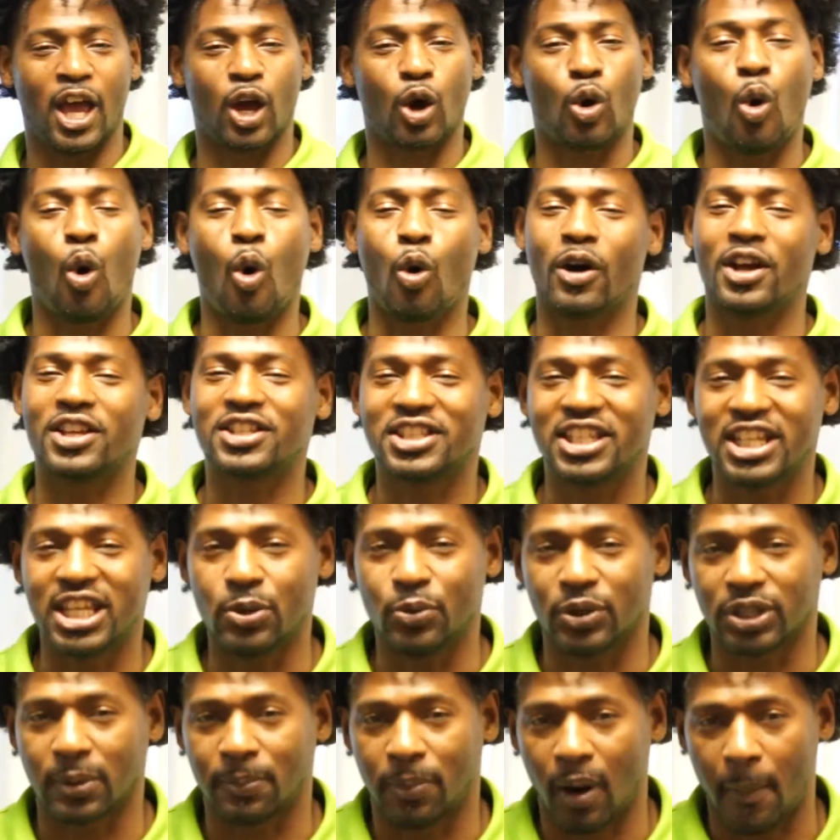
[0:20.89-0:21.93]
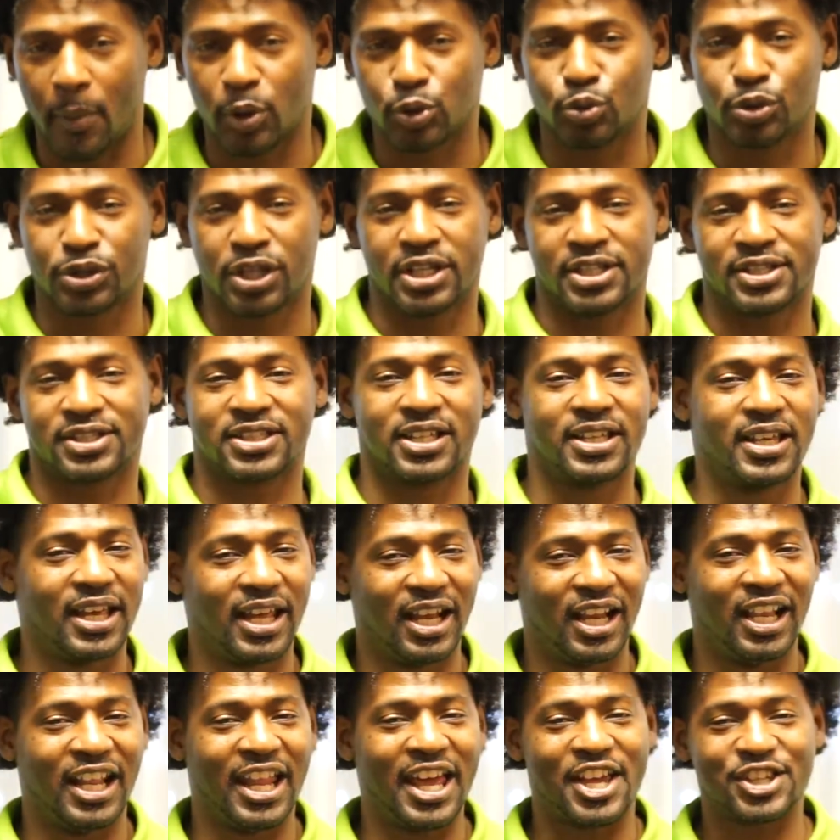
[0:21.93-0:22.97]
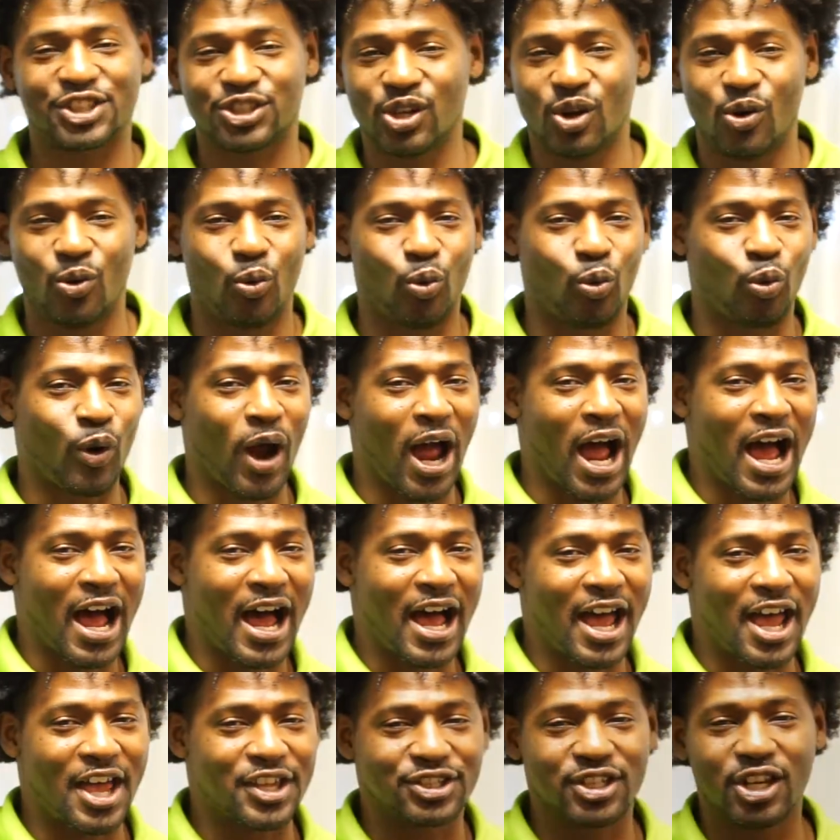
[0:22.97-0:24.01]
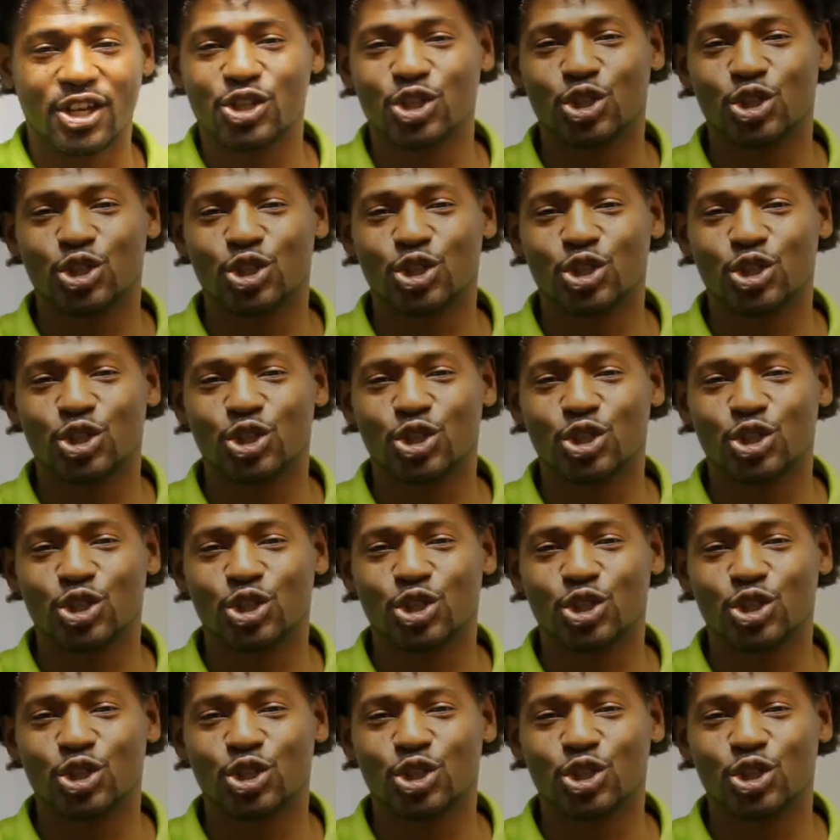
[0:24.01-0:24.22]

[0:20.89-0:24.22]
and quarantine with a purpose with us. Let's rise